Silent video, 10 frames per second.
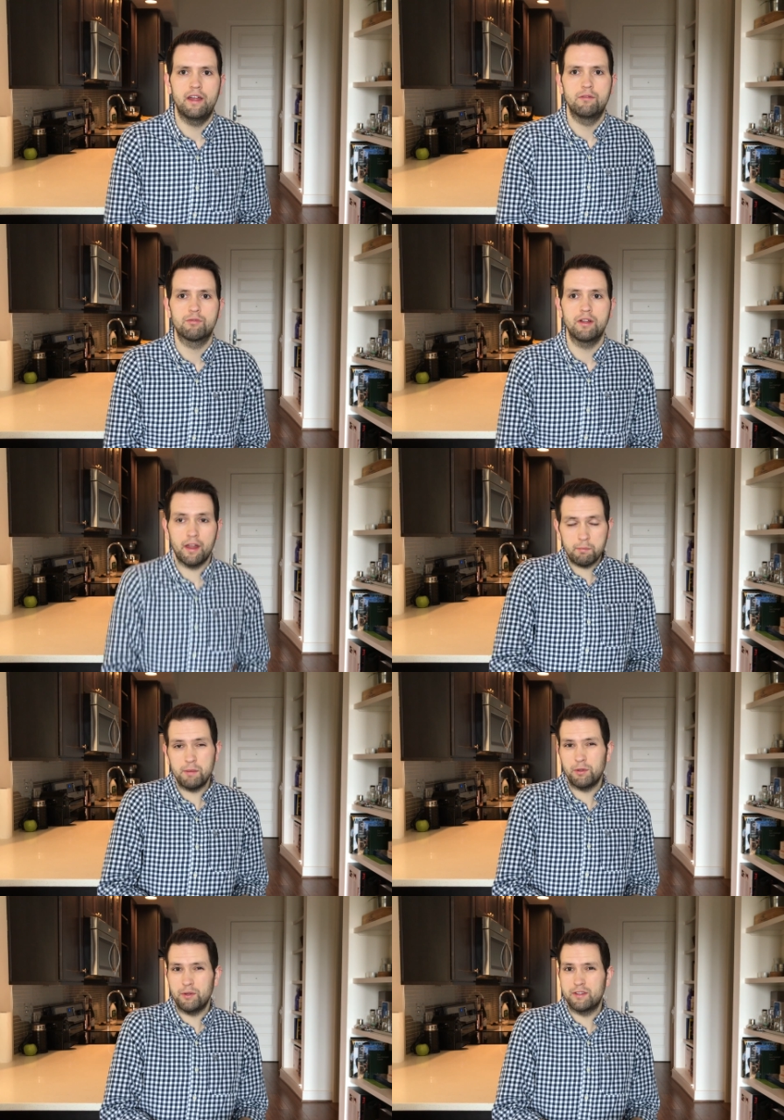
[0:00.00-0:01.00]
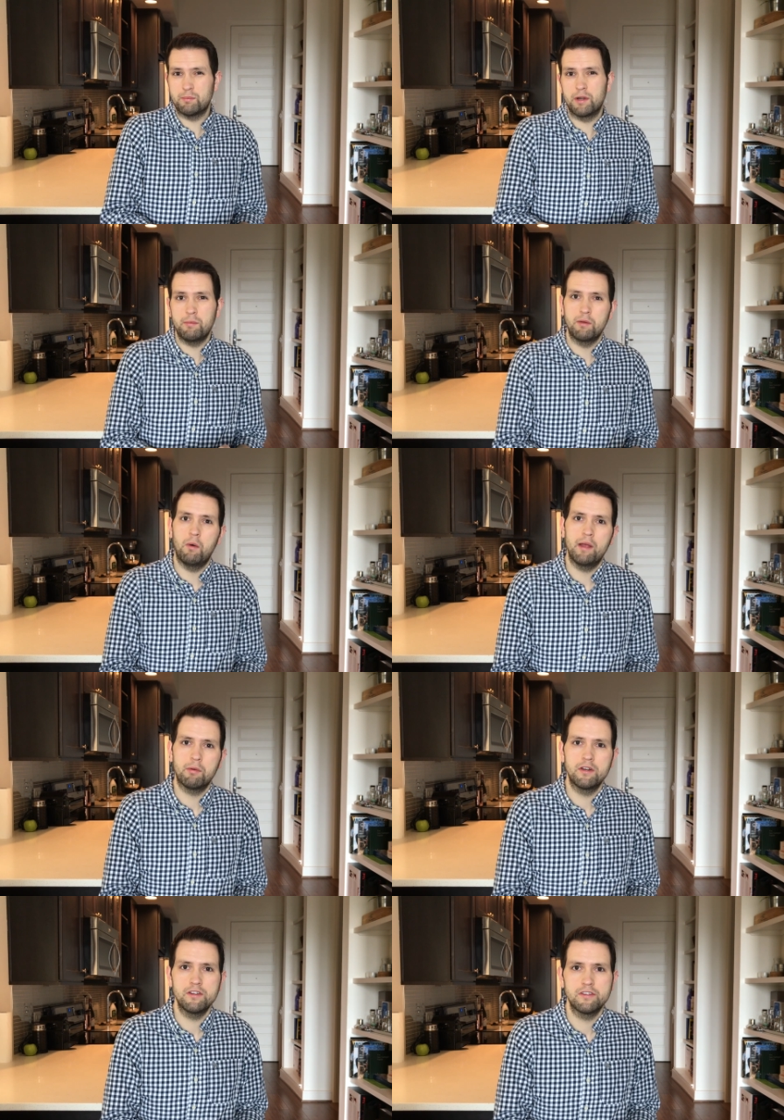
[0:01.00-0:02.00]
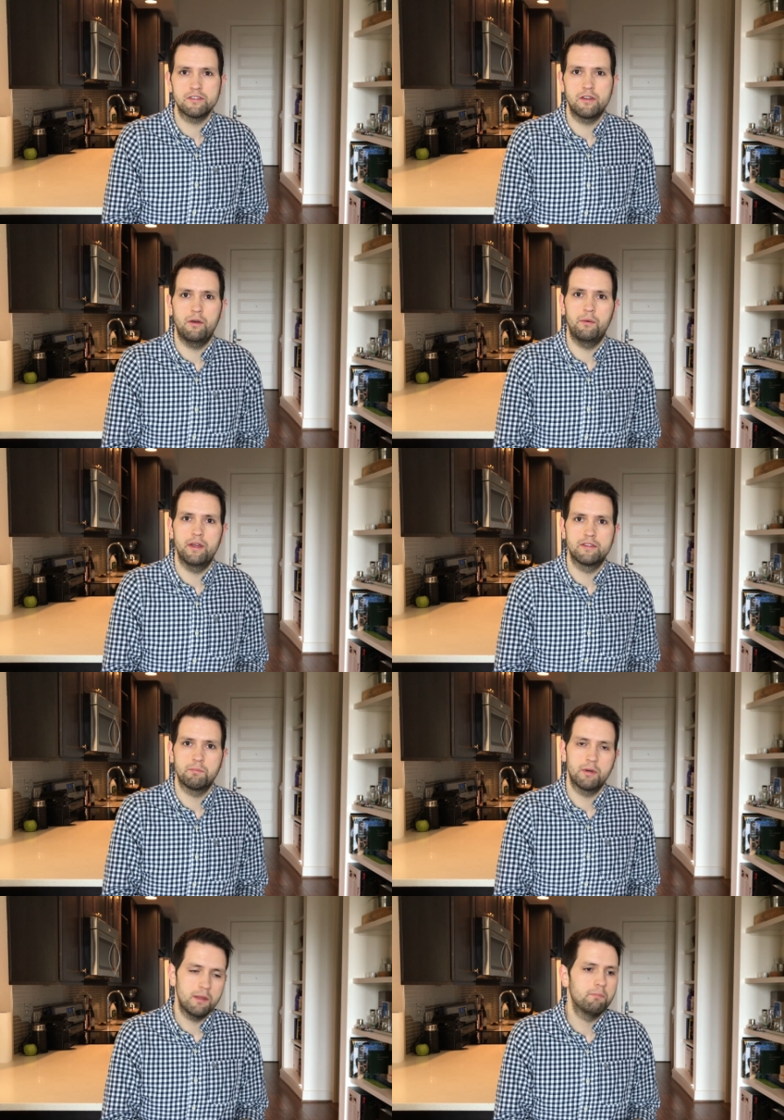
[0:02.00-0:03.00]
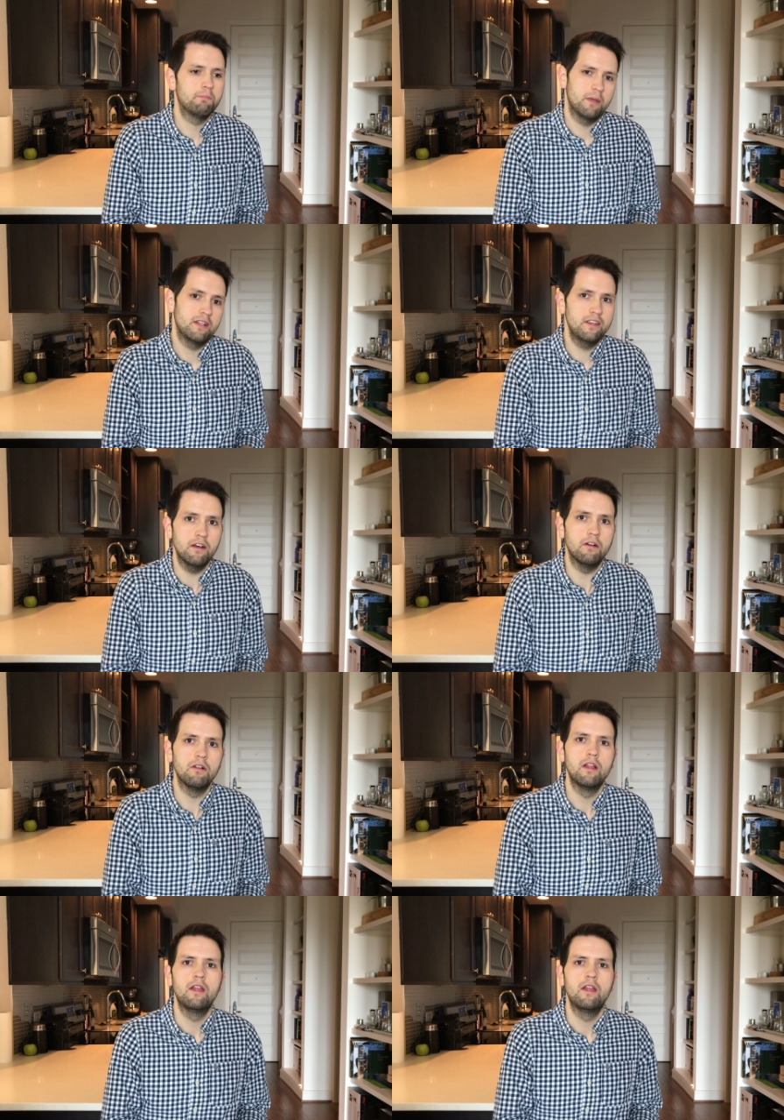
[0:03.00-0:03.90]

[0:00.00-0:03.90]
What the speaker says: And for a lot of people, it's a pretty big wine purchase, so it's a pretty big deal.